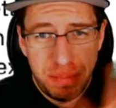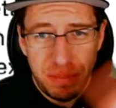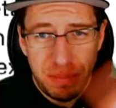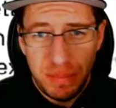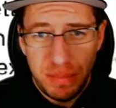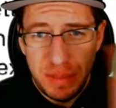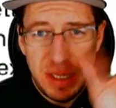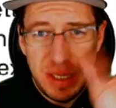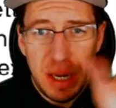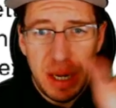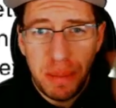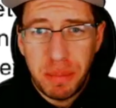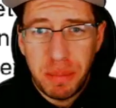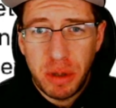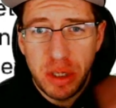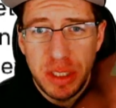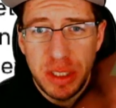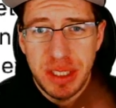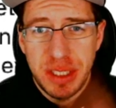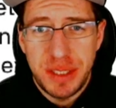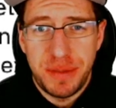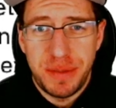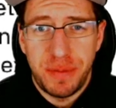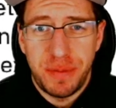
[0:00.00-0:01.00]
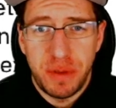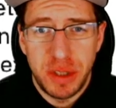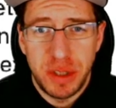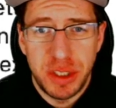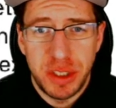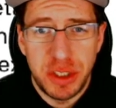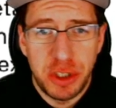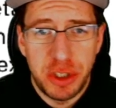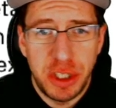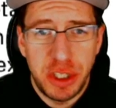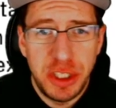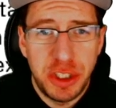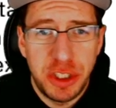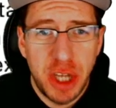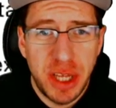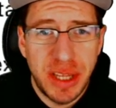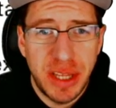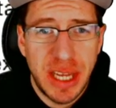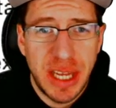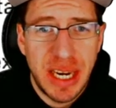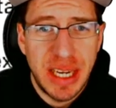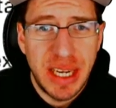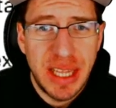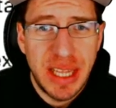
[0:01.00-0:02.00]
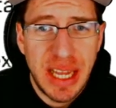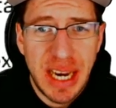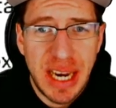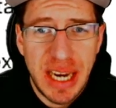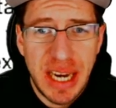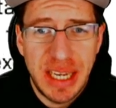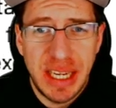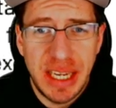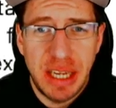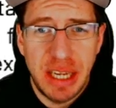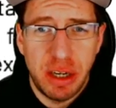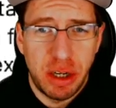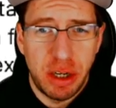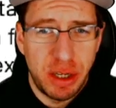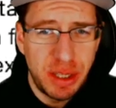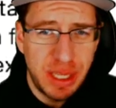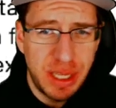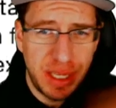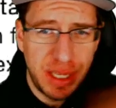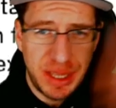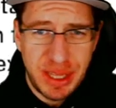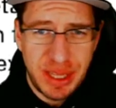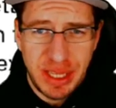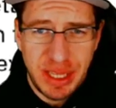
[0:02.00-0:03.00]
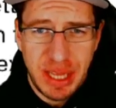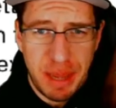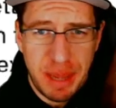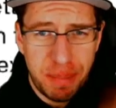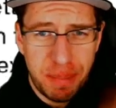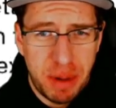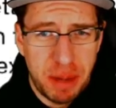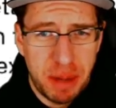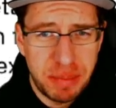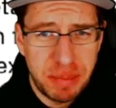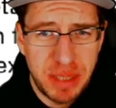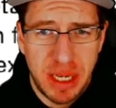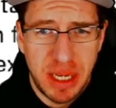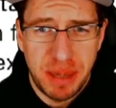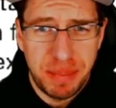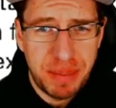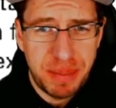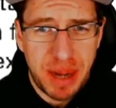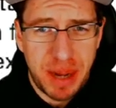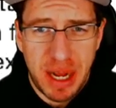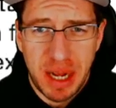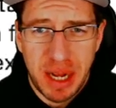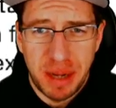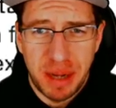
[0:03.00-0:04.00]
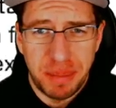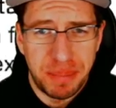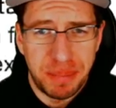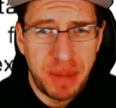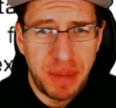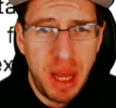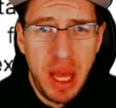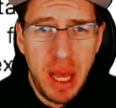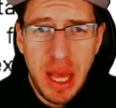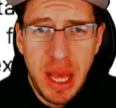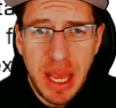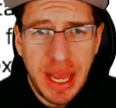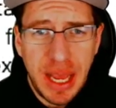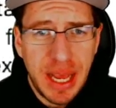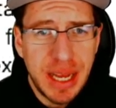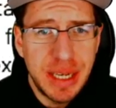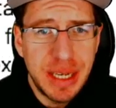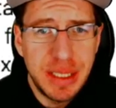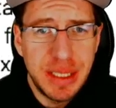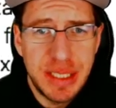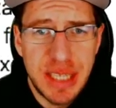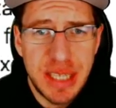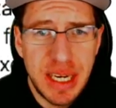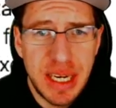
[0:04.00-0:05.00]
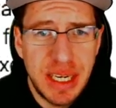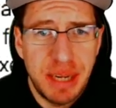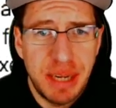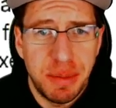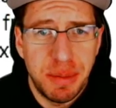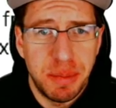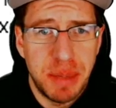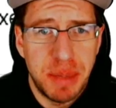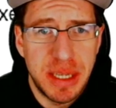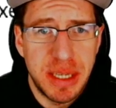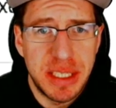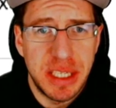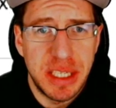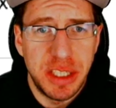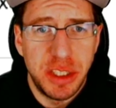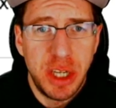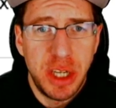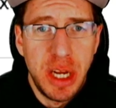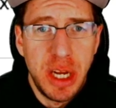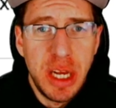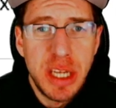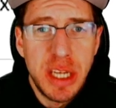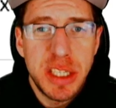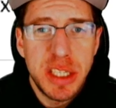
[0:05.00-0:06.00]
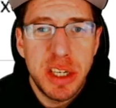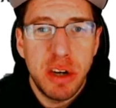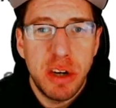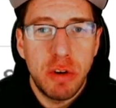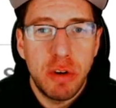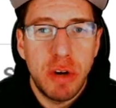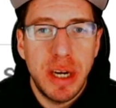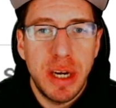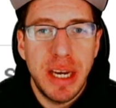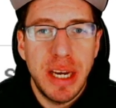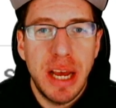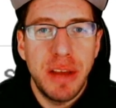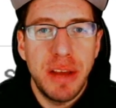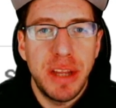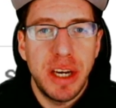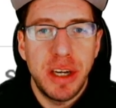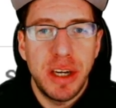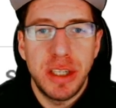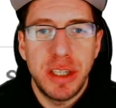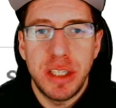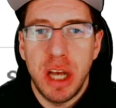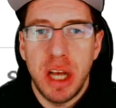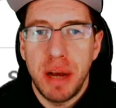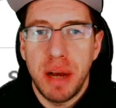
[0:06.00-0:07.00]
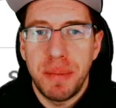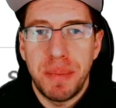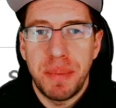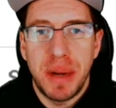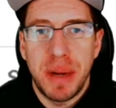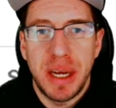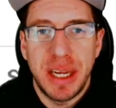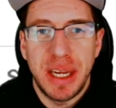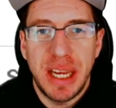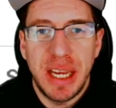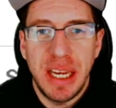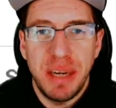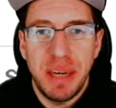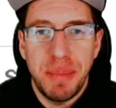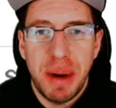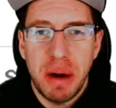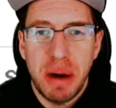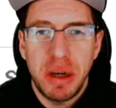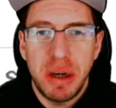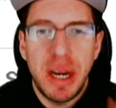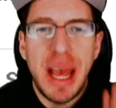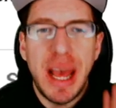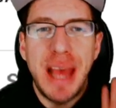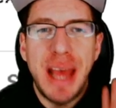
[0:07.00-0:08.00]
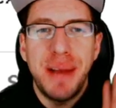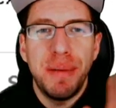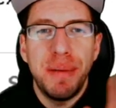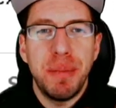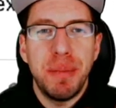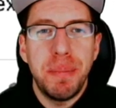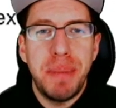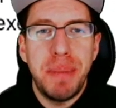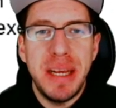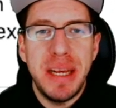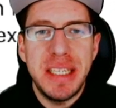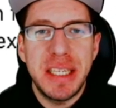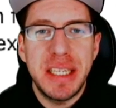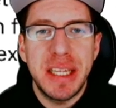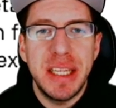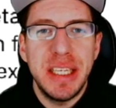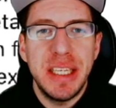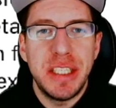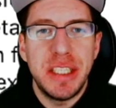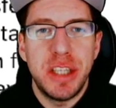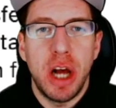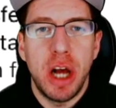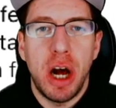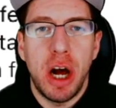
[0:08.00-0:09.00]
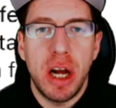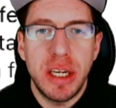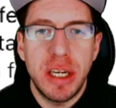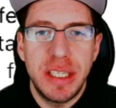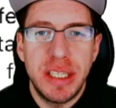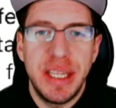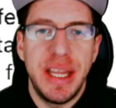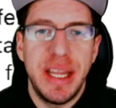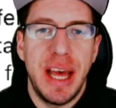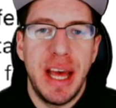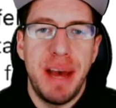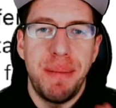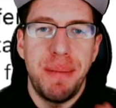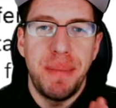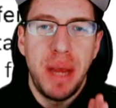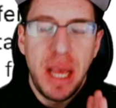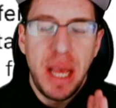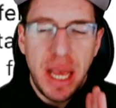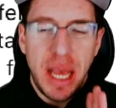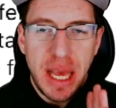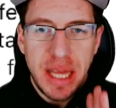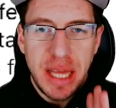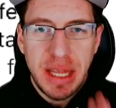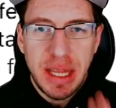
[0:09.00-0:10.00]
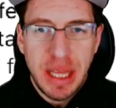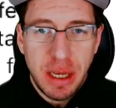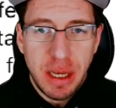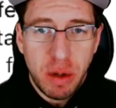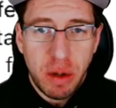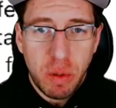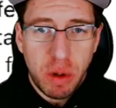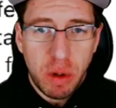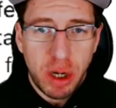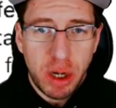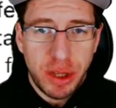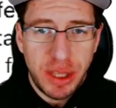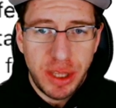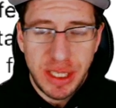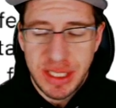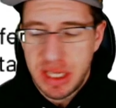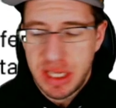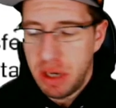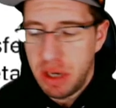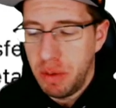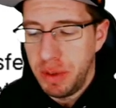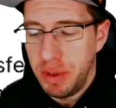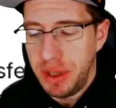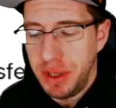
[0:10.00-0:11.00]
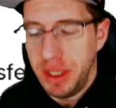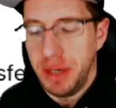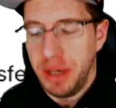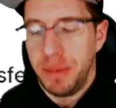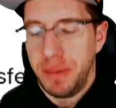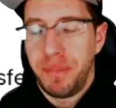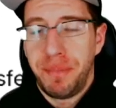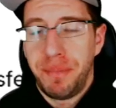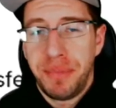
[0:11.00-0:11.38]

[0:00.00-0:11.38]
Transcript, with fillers: numbers for the screenshot that I did, or the thing that popped up, and sent him a message. So right now they're top Kingdom Power. Basically talk to them and they'll work things out with you.